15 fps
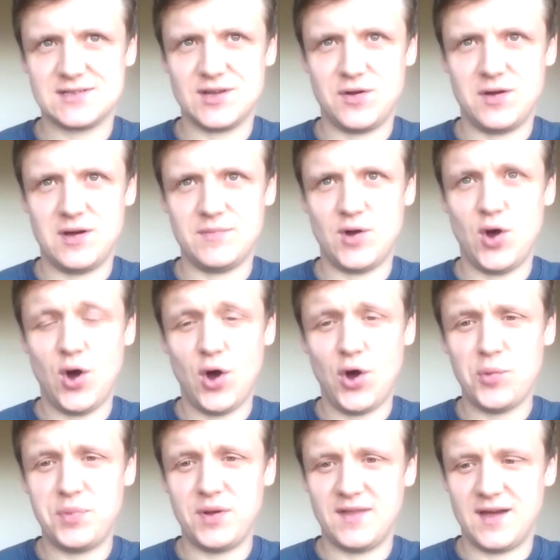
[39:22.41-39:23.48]
So I'm
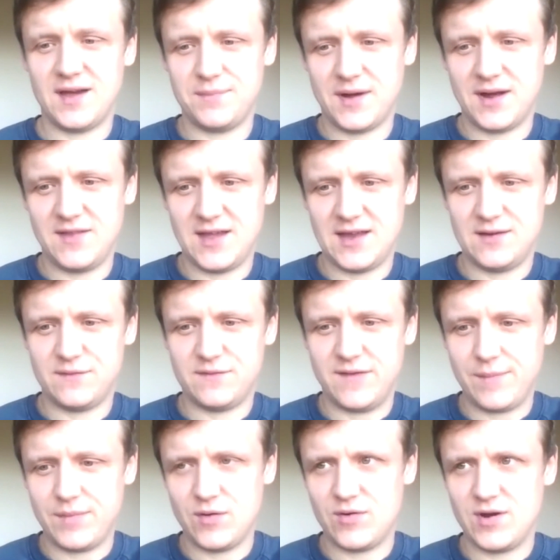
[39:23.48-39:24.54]
hoping that by the end of
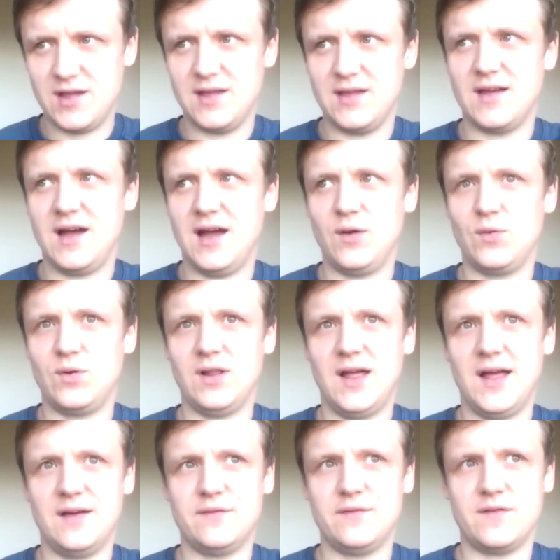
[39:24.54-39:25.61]
February, I will
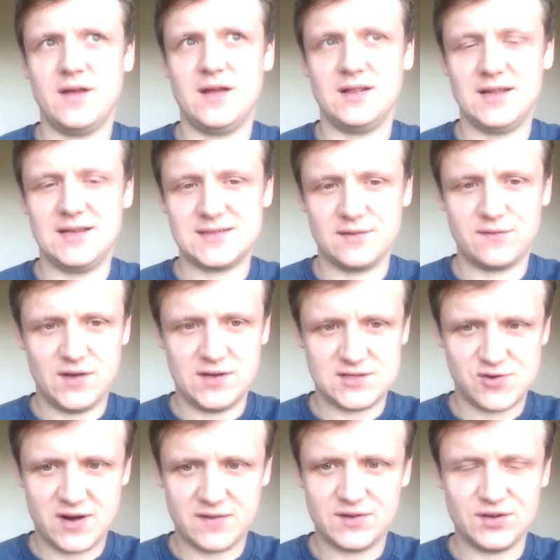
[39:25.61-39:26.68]
have at least the first
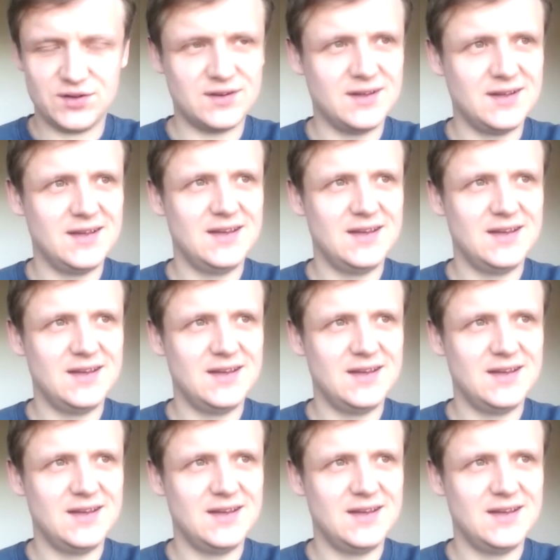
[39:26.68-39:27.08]
draft done,